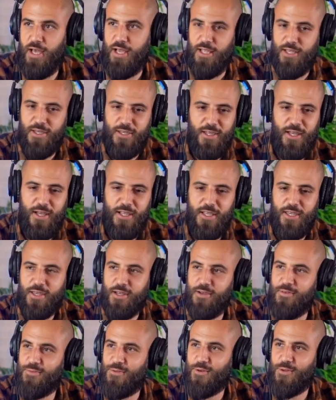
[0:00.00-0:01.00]
Couldn't agree
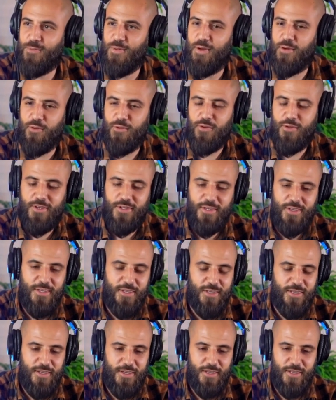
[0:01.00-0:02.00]
more. So,
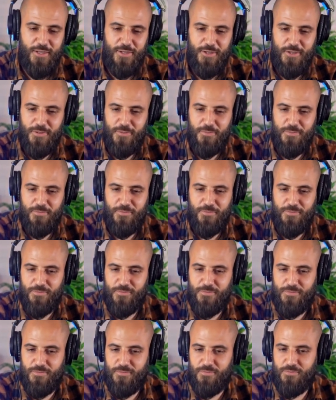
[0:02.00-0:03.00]
listener name,
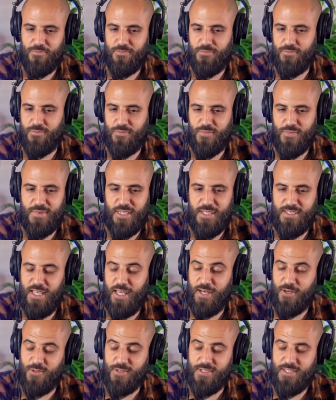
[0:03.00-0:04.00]
while a smoothie
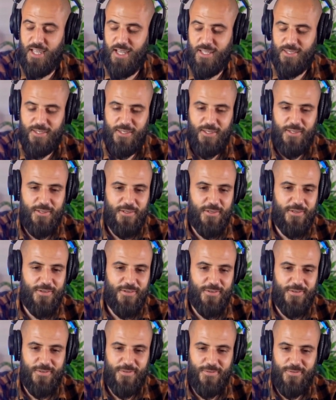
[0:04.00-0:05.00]
cleanse might sound tempting,
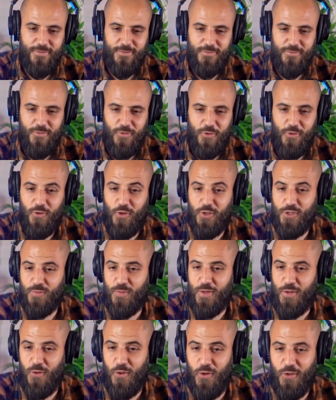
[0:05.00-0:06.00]
remember that
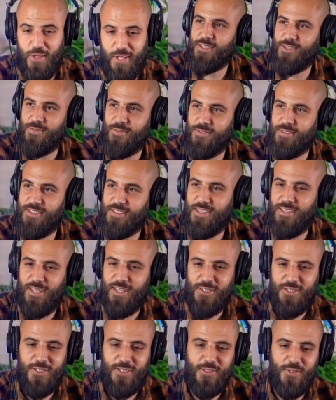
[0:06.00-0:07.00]
real lasting
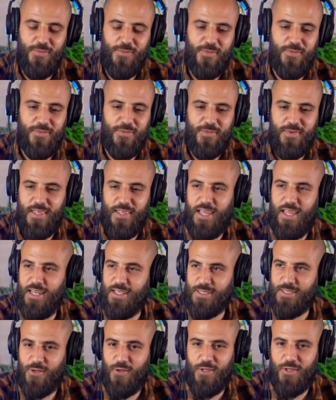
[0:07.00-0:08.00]
health comes from
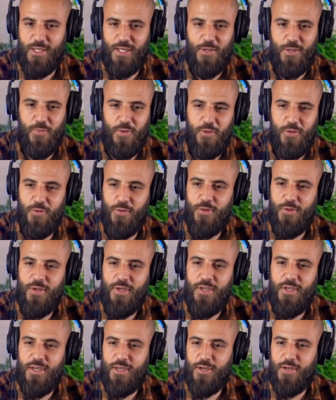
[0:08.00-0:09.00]
sustainable
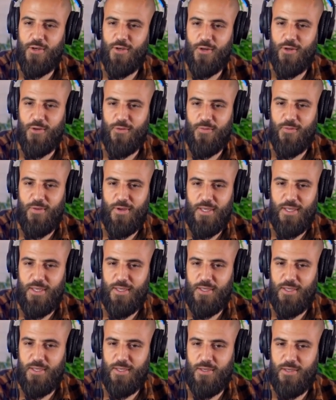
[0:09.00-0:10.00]
changes, not
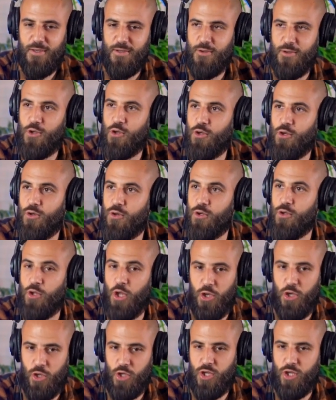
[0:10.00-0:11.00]
quick fixes.
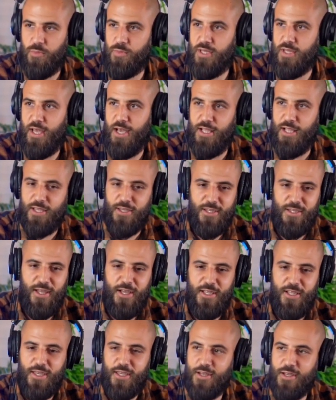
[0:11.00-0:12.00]
Exactly. It's about
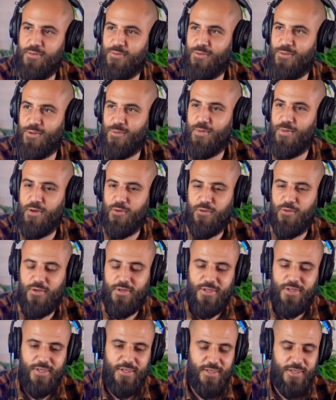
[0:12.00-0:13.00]
finding what works for
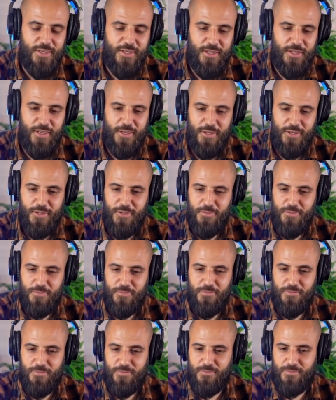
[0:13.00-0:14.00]
you long term.
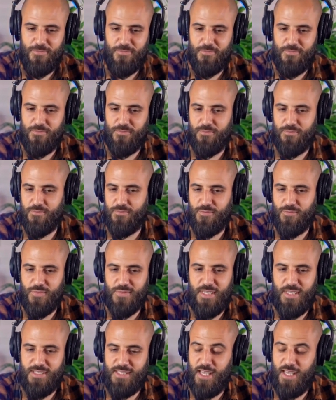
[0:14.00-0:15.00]
And on that note, this
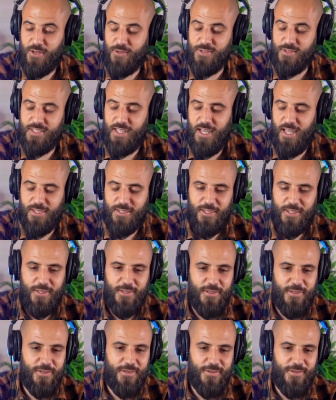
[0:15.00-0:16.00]
deep dive has made one
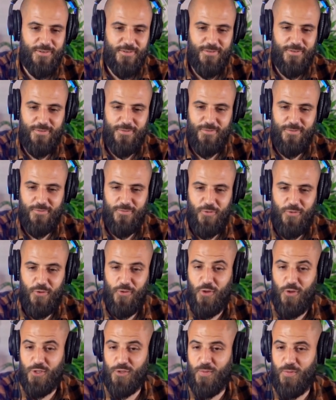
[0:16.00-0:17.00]
thing clear.
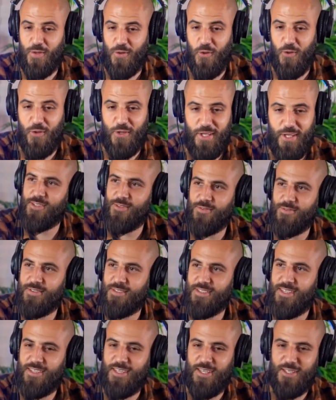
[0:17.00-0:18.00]
Maybe the real
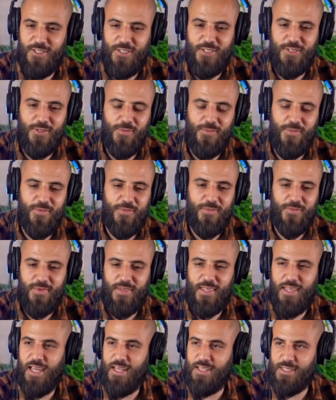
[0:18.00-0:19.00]
question isn't whether smoothies
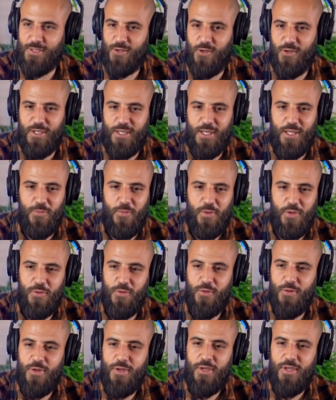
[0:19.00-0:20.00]
can help us lose weight
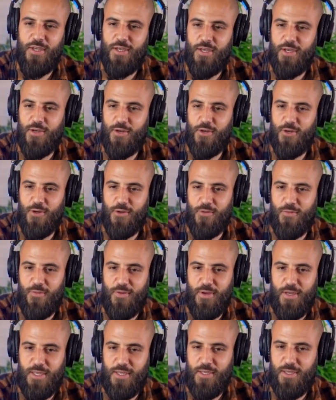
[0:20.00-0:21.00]
quickly, but
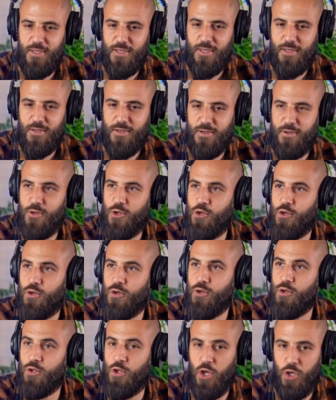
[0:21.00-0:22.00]
whether our obsession with
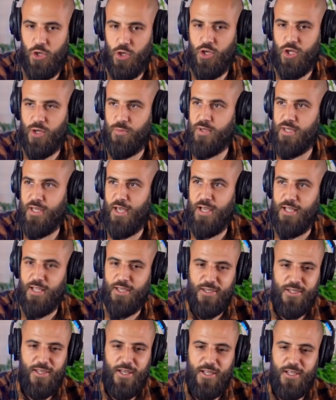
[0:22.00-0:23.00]
quick fixes is
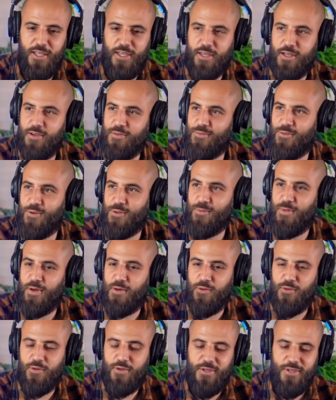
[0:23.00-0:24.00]
actually preventing us from
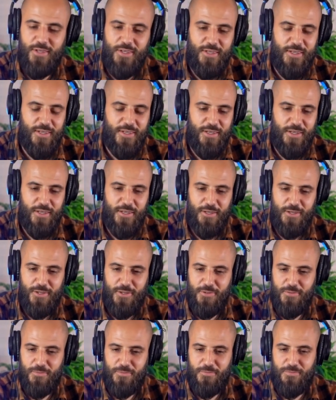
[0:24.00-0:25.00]
making the kind of
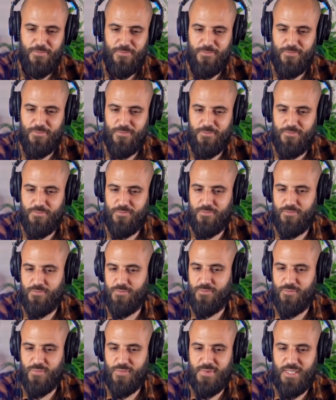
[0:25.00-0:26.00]
lifestyle changes that lead to
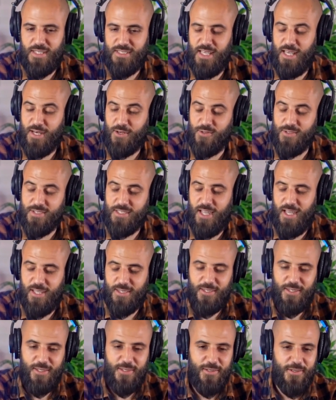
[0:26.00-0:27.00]
sustainable health and
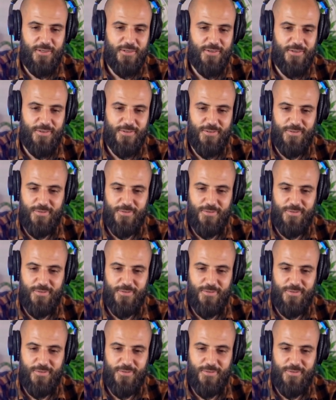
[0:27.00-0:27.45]
happiness.